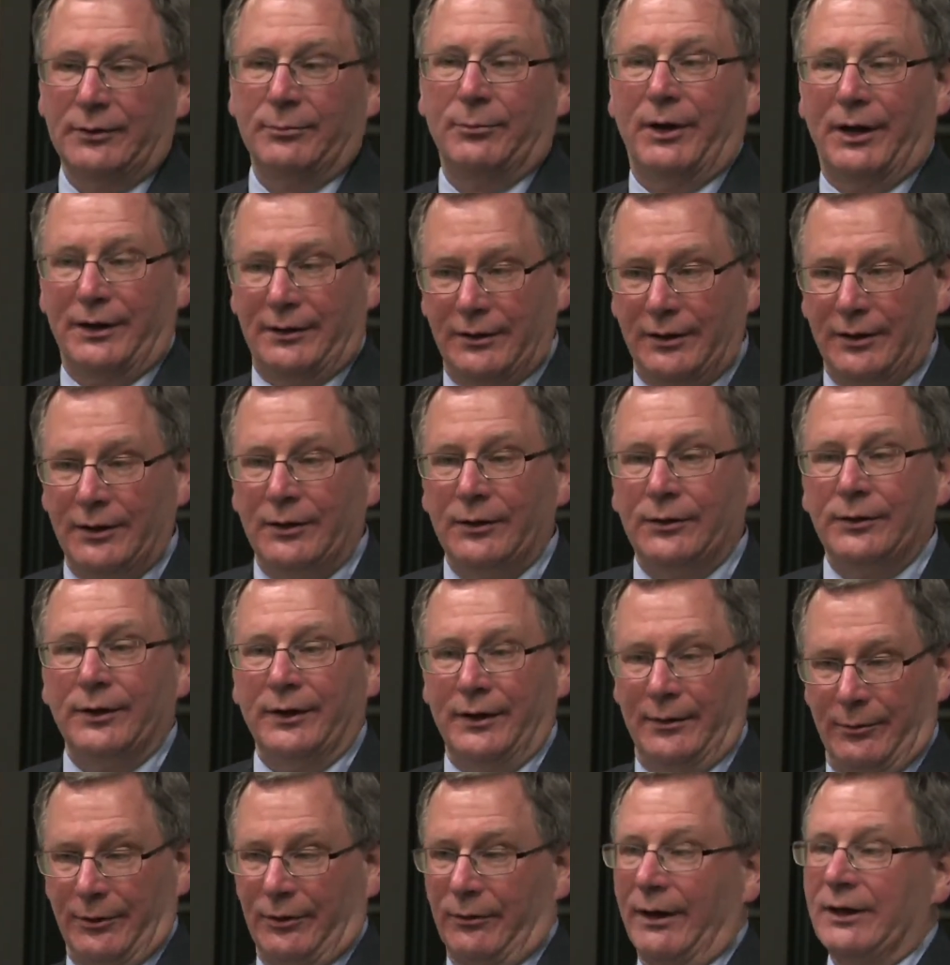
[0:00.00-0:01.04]
But the
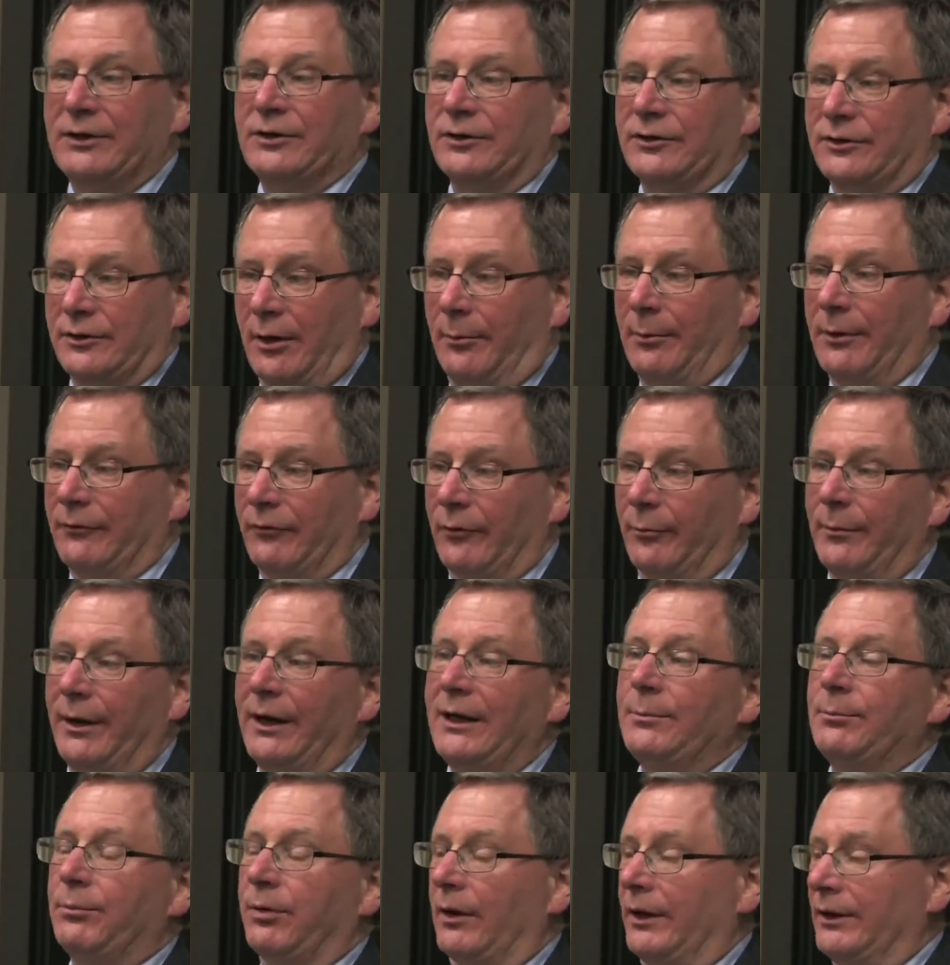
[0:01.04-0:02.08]
immigration's coming from many
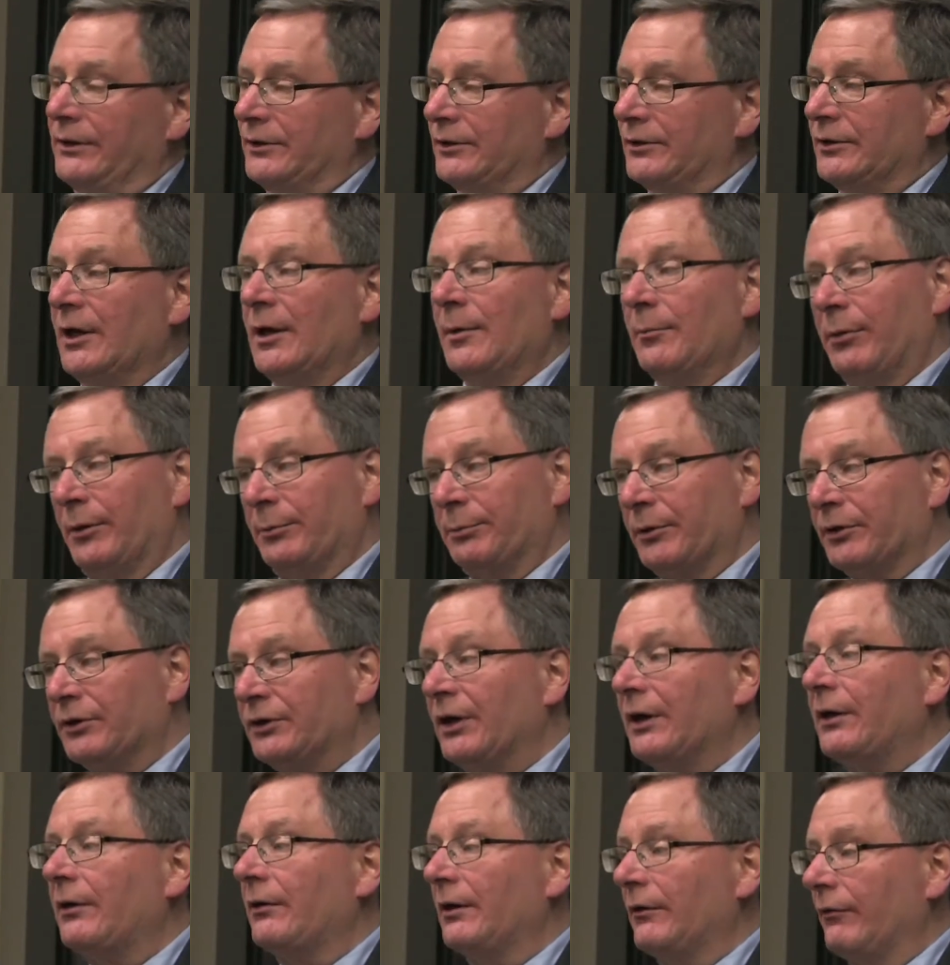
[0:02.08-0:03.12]
places, but
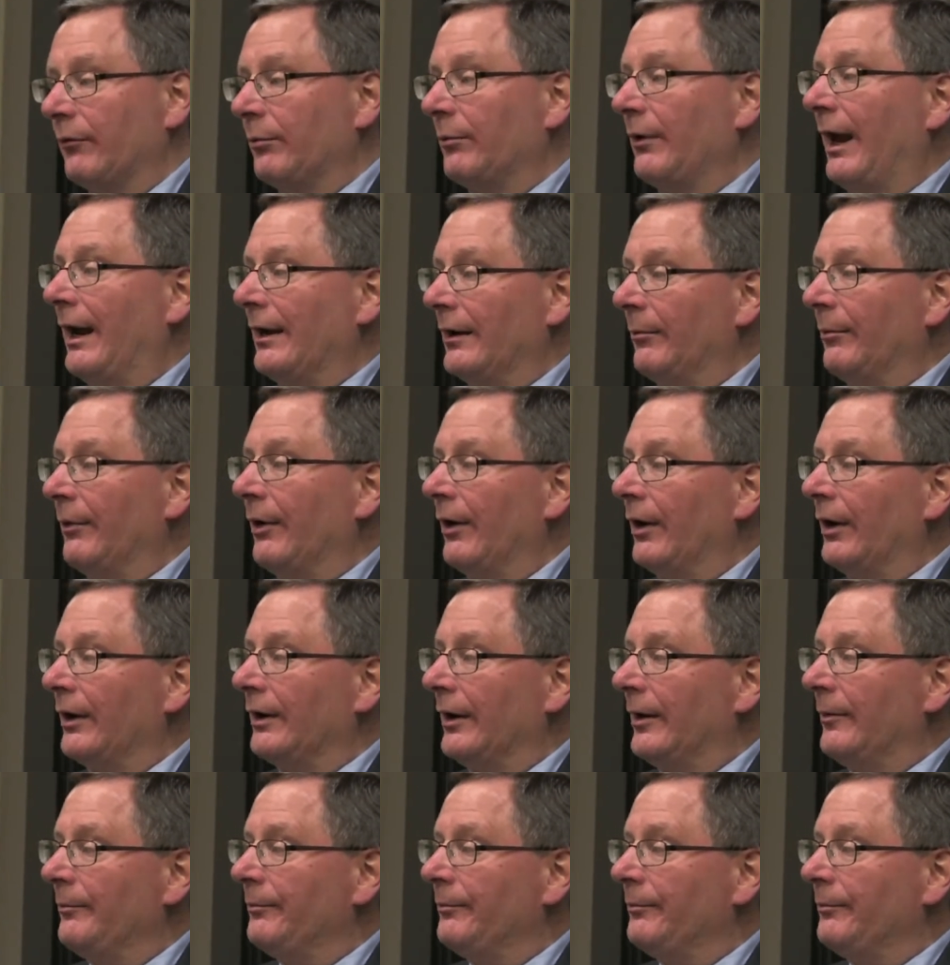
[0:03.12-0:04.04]
particularly from Latin America.